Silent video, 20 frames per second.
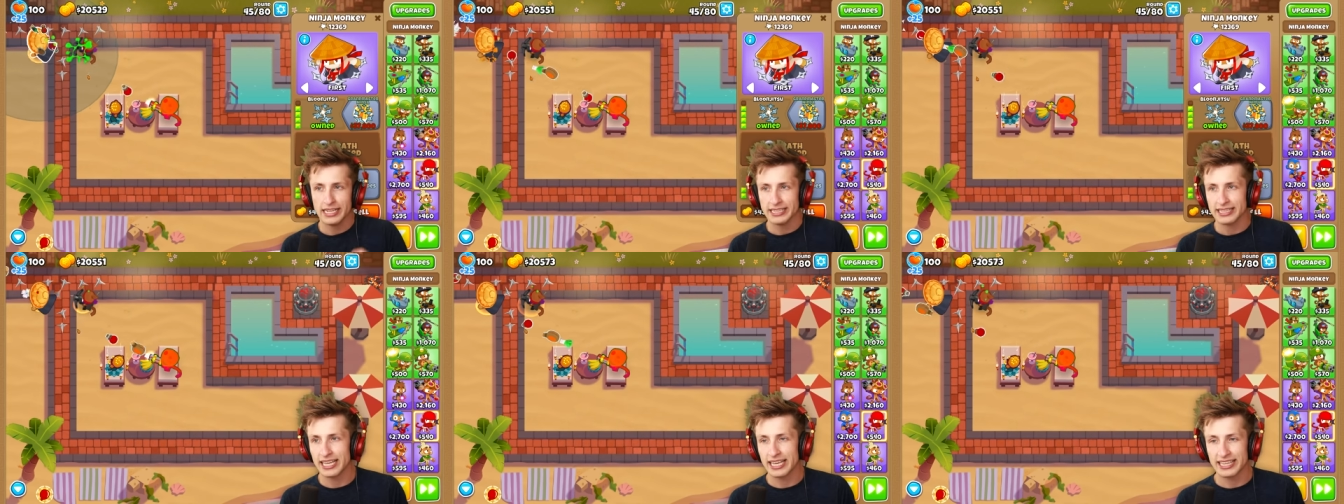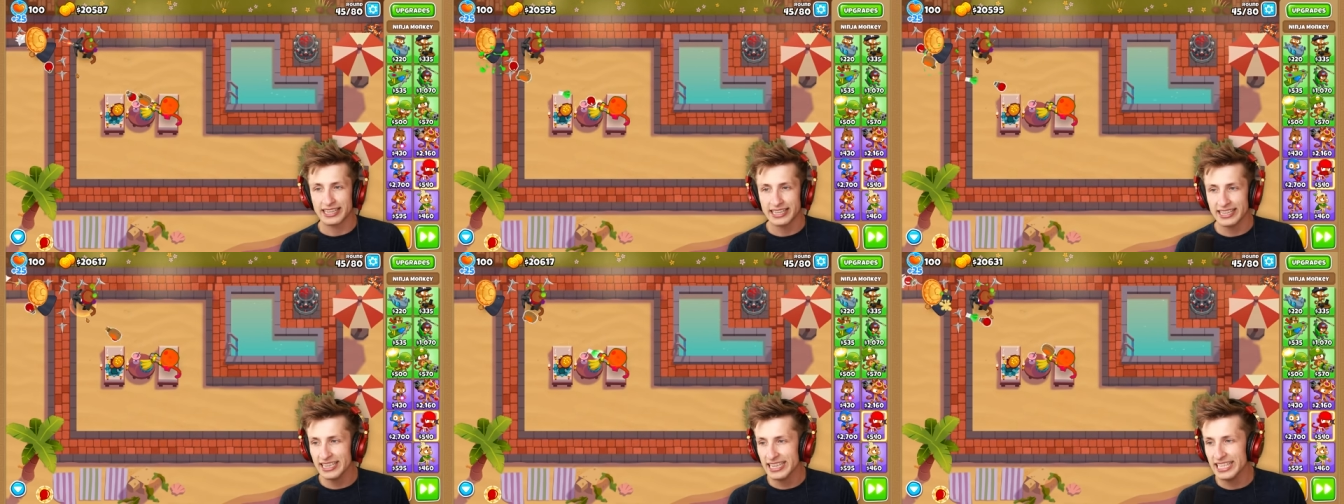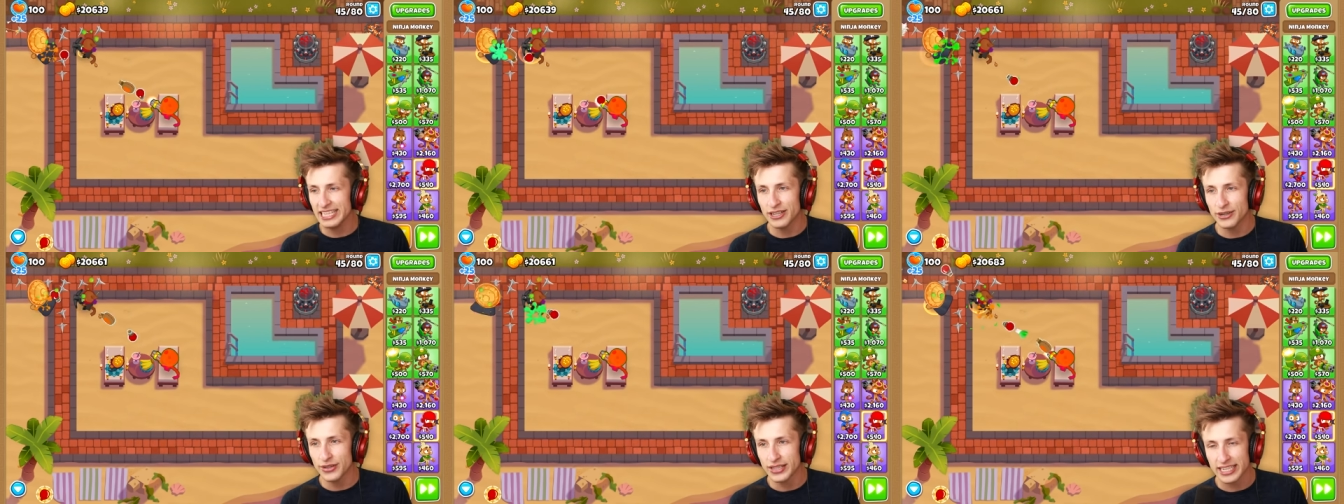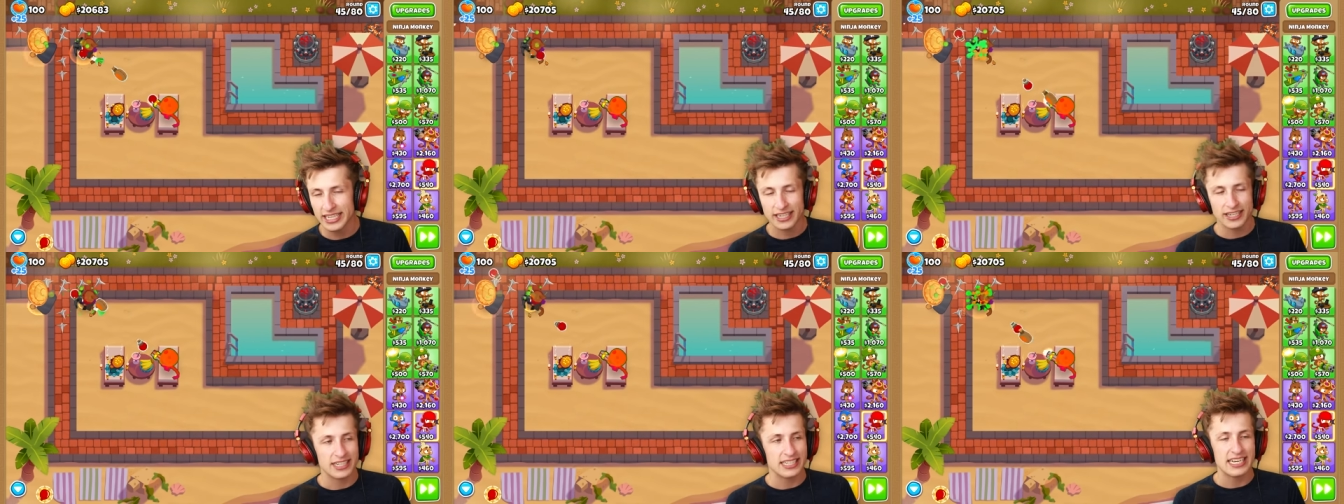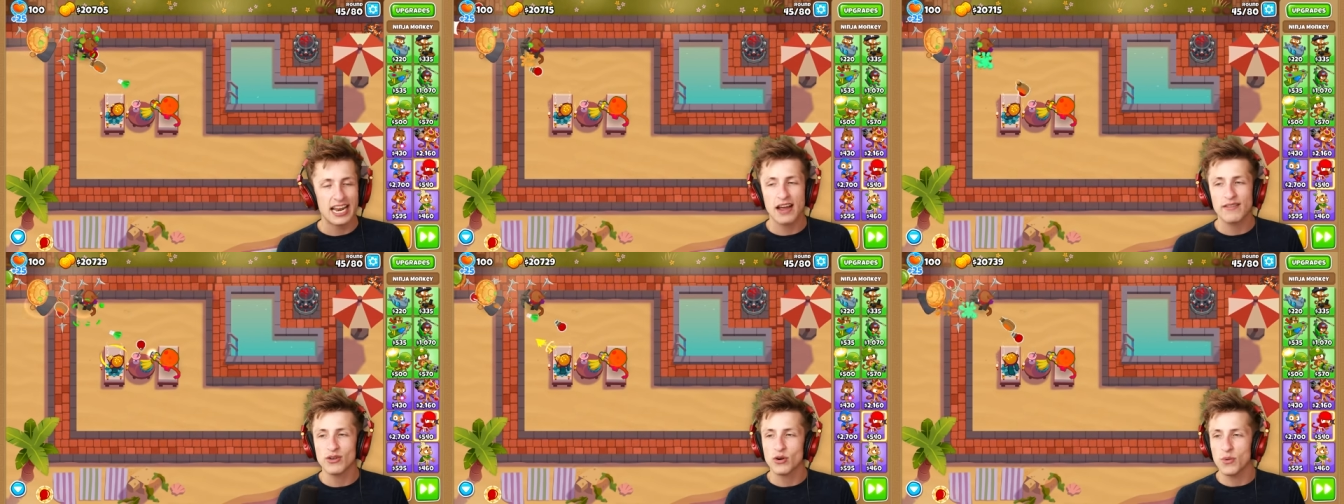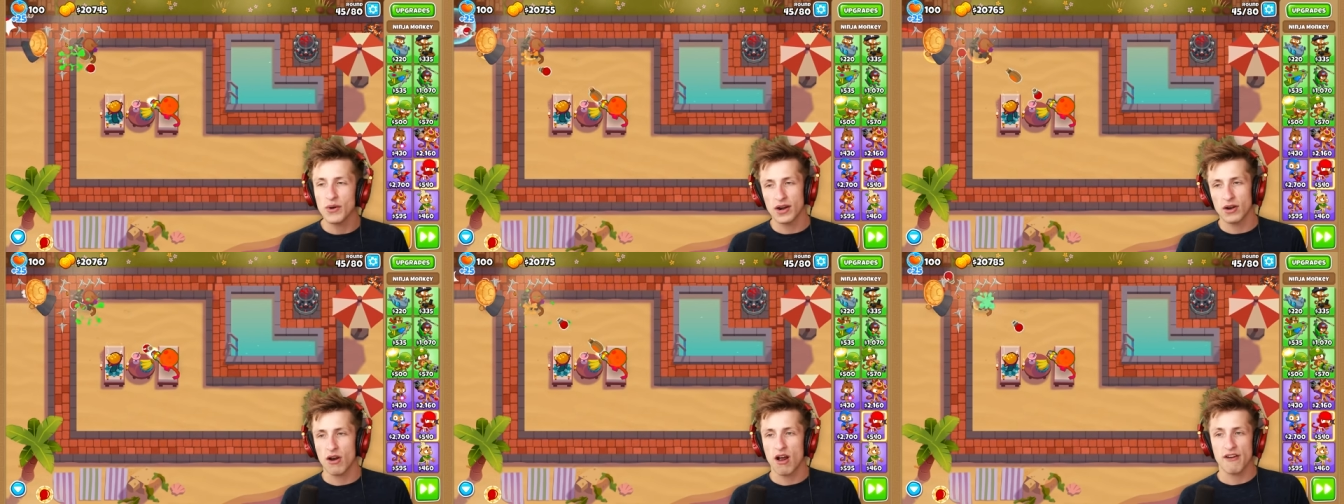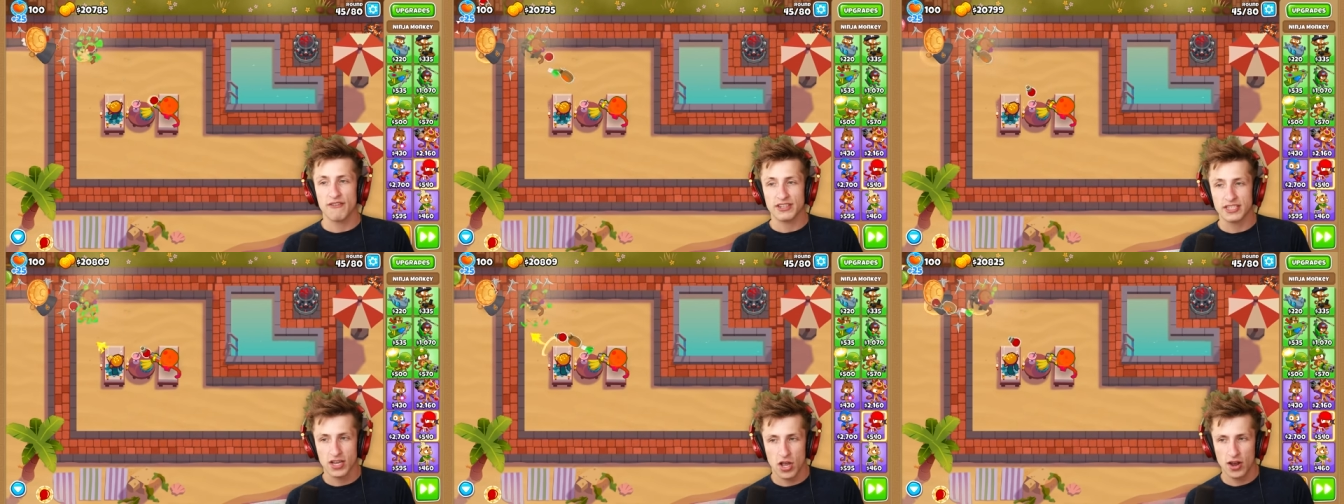Like literally it'll never wear
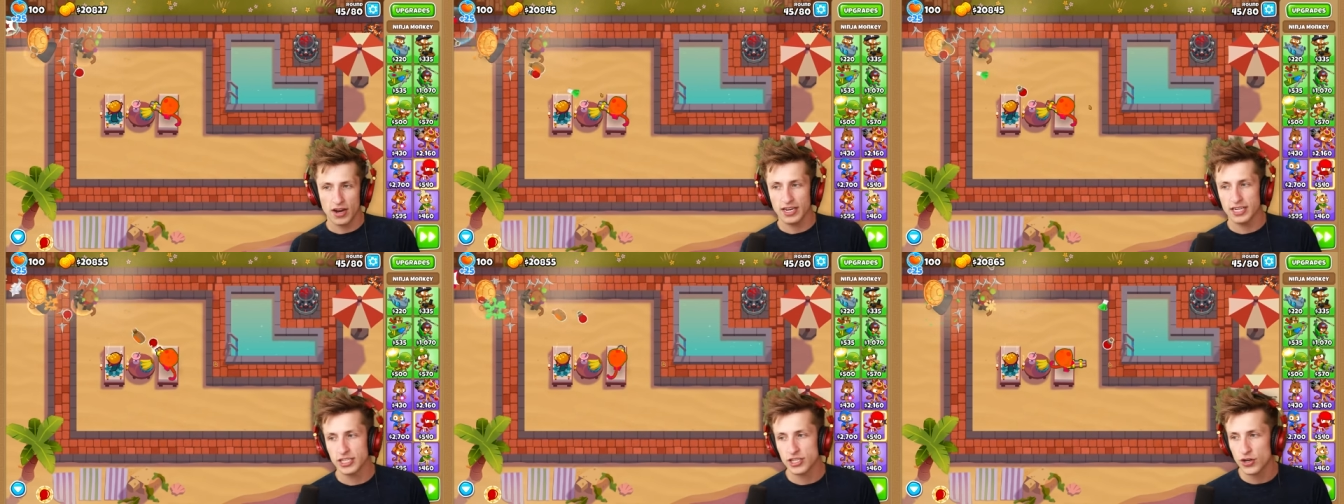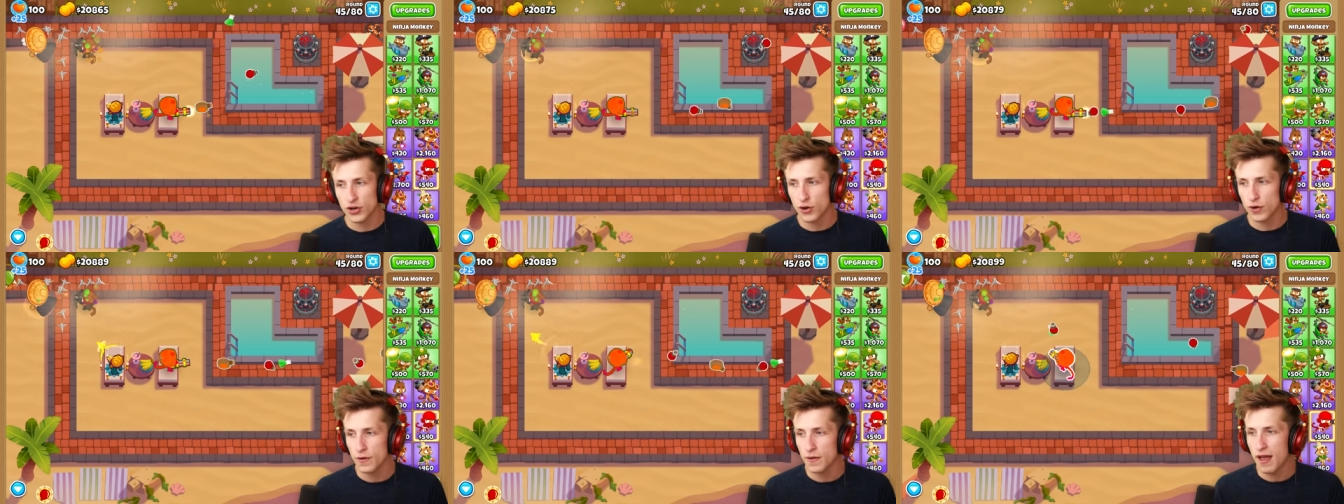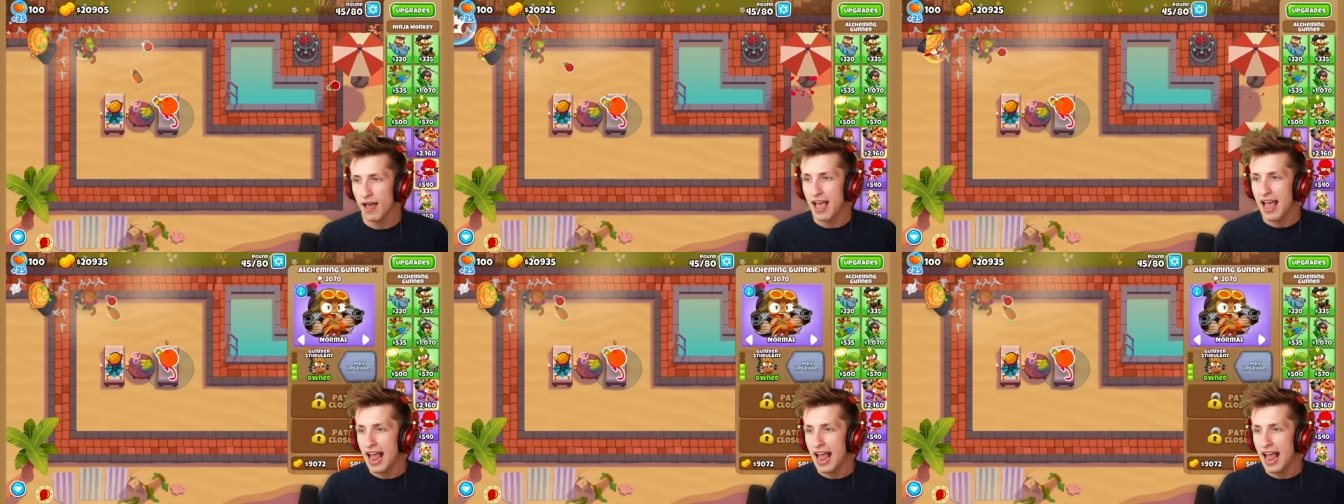off as long as you're,